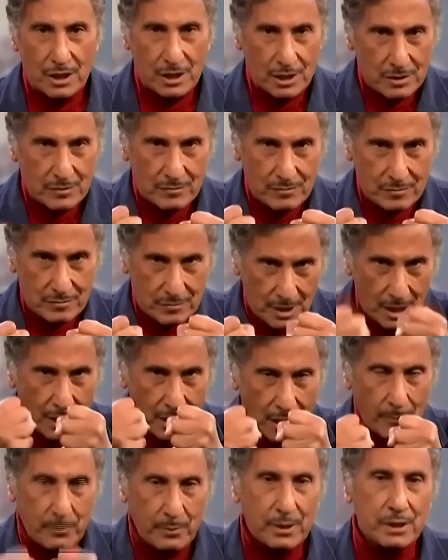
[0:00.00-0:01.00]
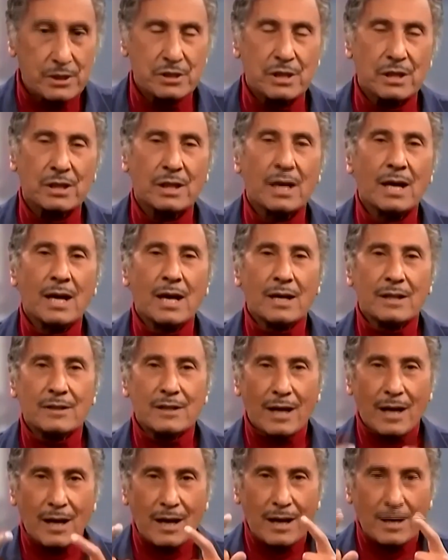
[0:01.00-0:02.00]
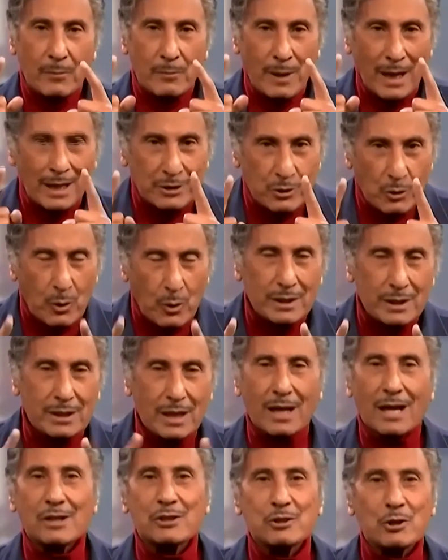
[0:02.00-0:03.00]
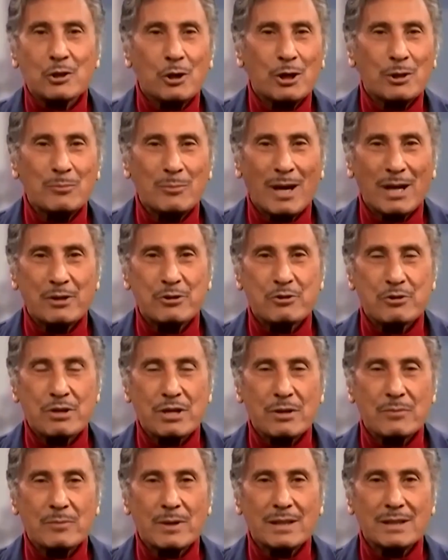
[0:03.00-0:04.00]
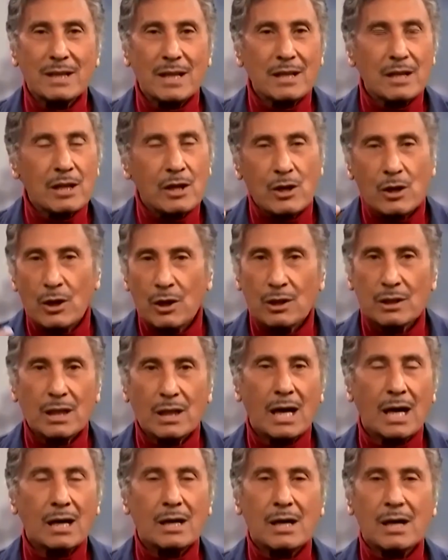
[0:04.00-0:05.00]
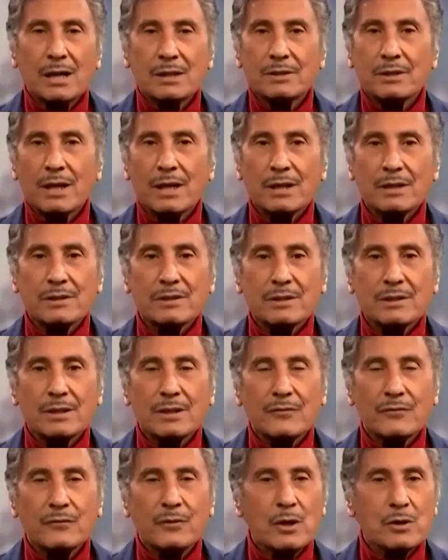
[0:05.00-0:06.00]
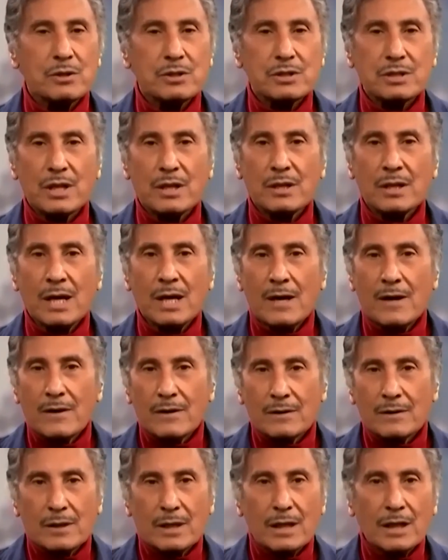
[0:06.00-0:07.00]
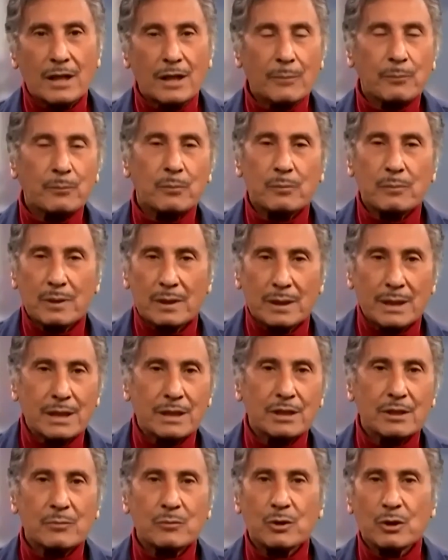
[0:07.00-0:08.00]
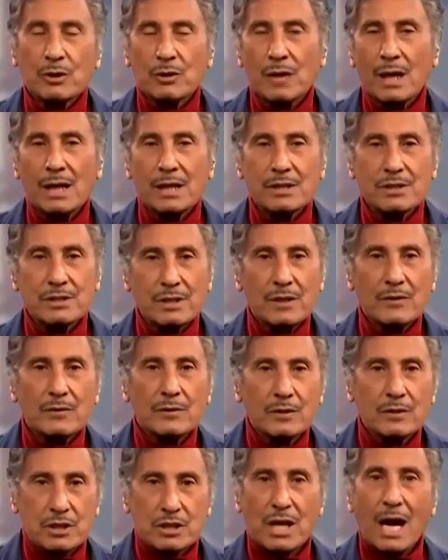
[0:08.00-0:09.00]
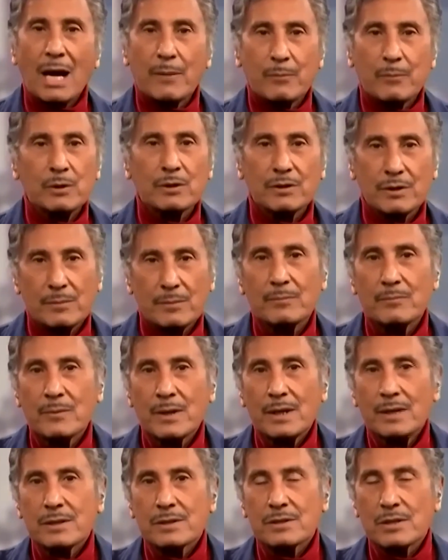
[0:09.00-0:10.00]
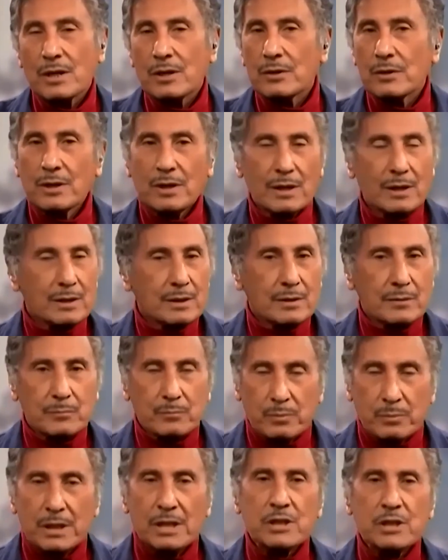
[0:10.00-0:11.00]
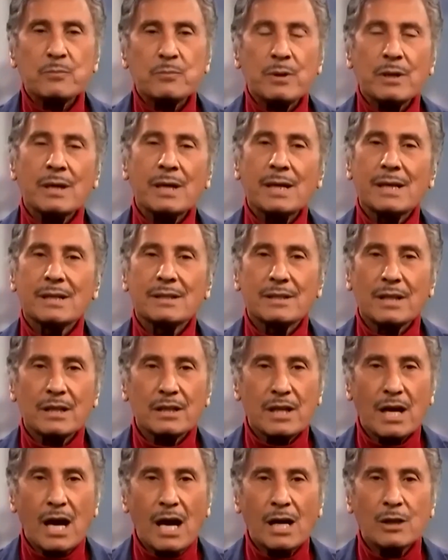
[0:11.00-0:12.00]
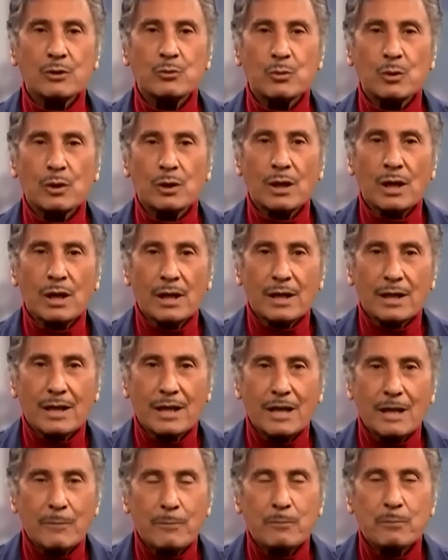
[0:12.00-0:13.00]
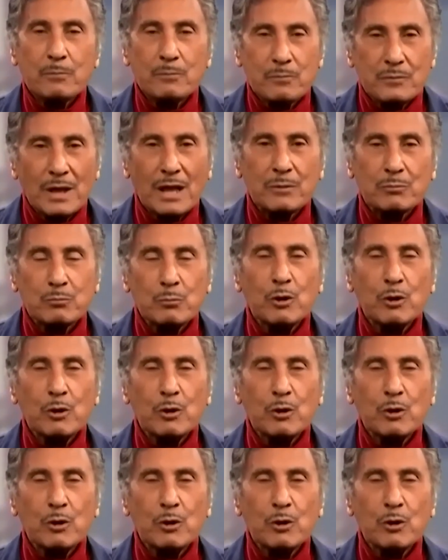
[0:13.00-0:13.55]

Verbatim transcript: he, they are preaching about the one that I saw in my dream. And then they call our contact uh, folks and uh, help lead them to Christ and disciple them. So please pray that God will keep that